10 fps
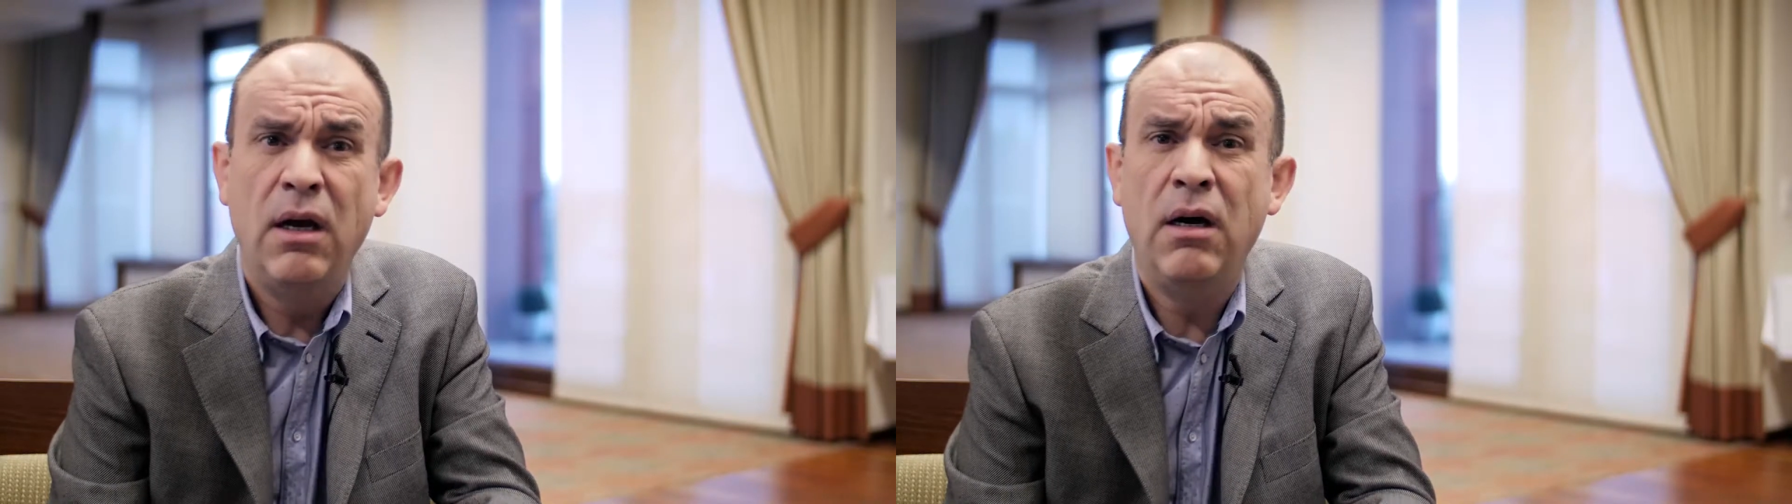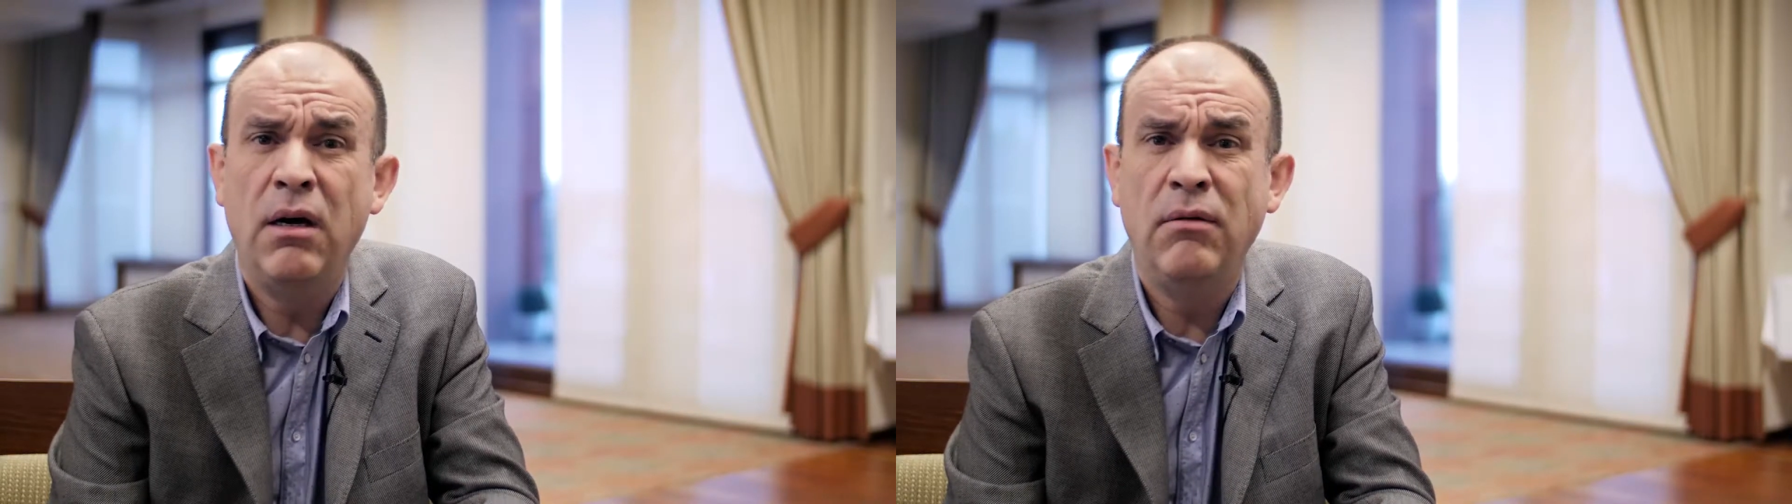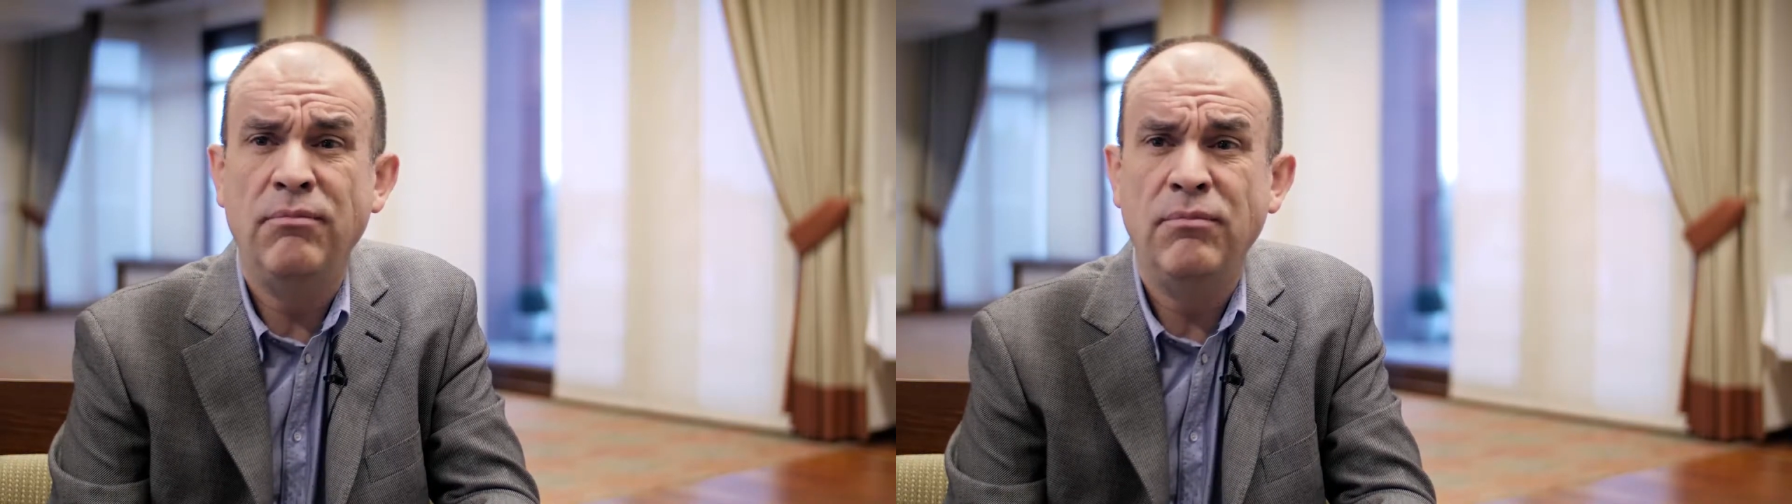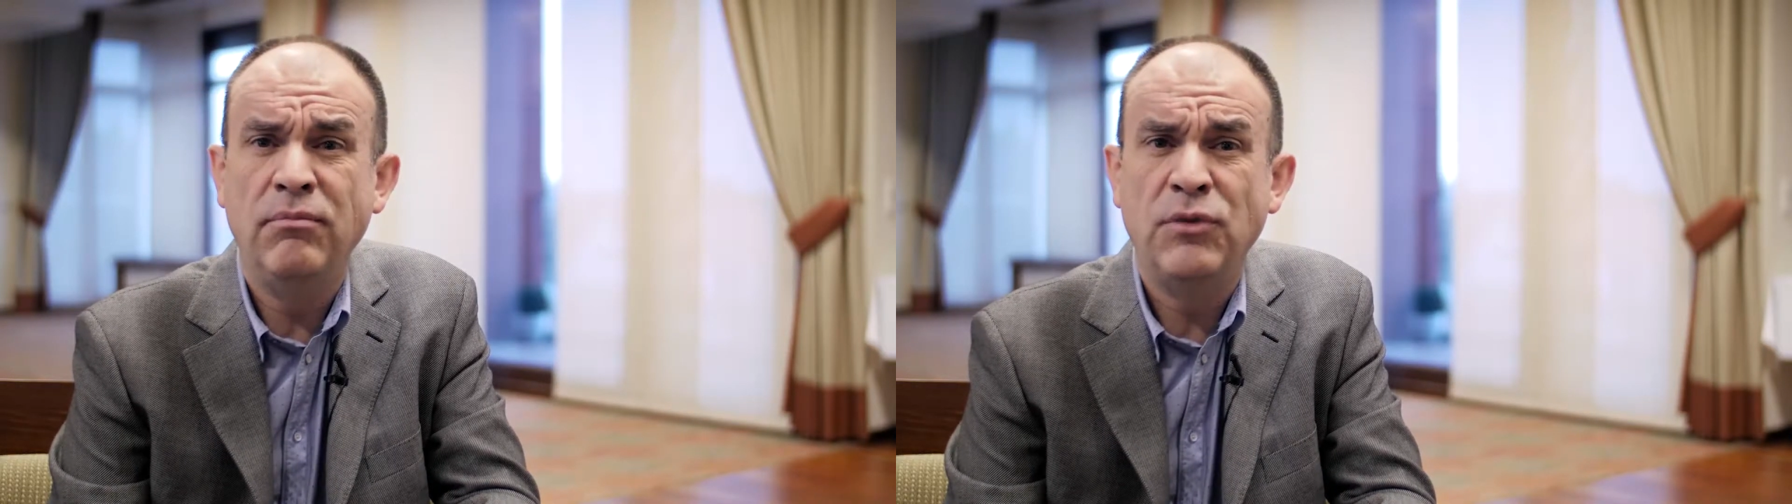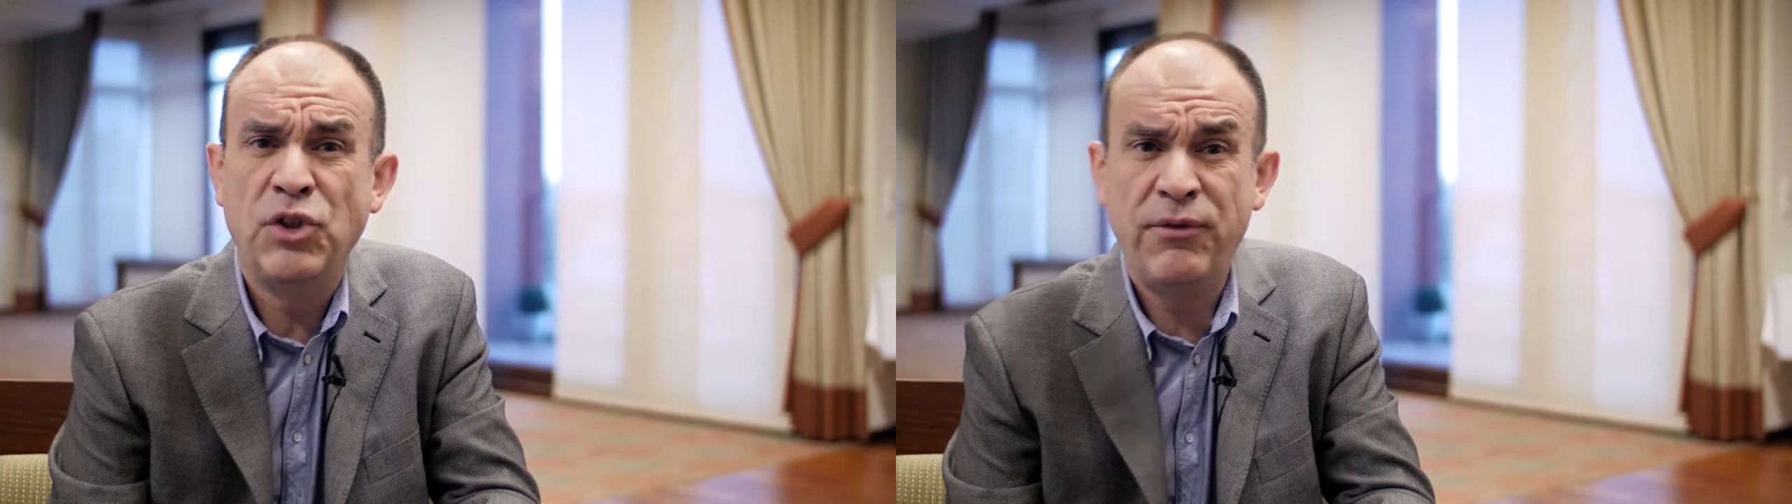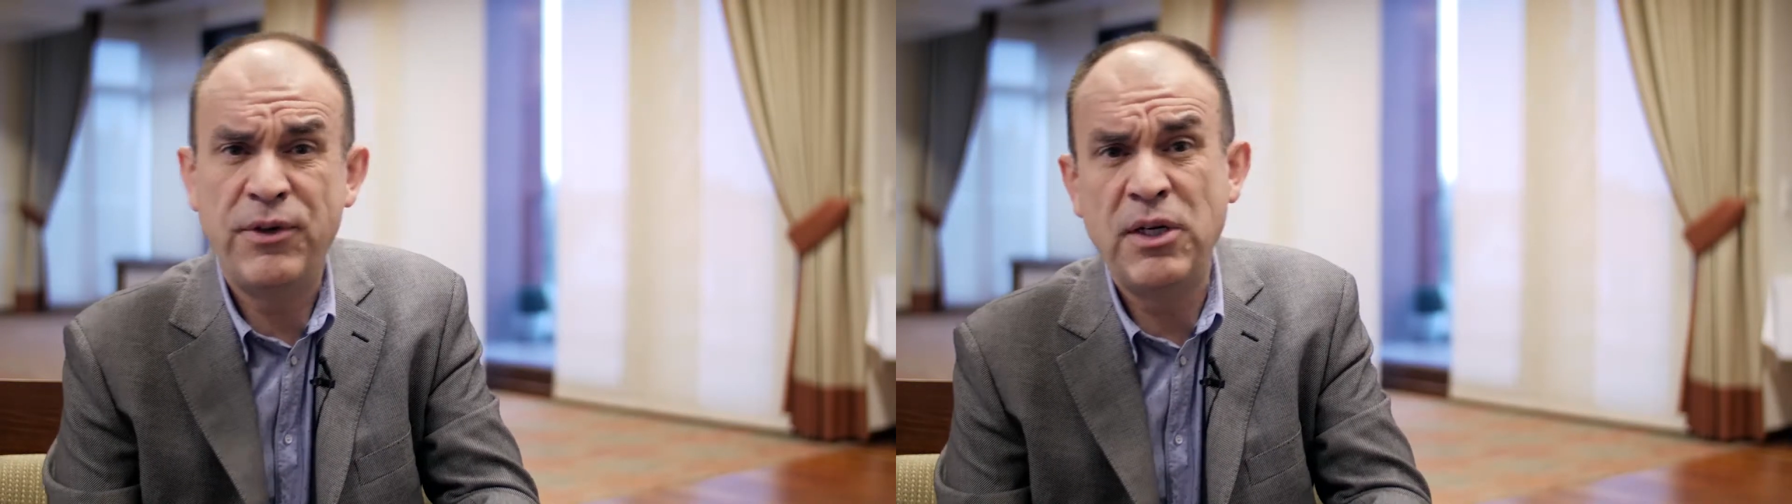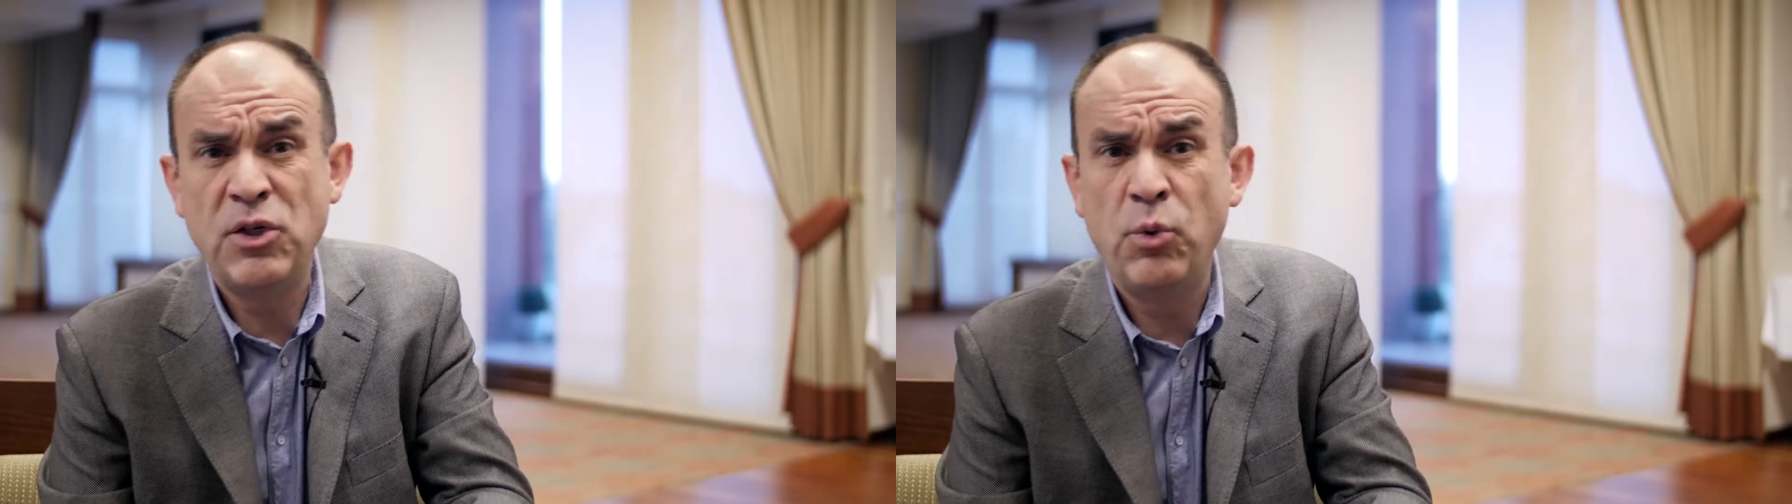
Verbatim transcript: um, shifting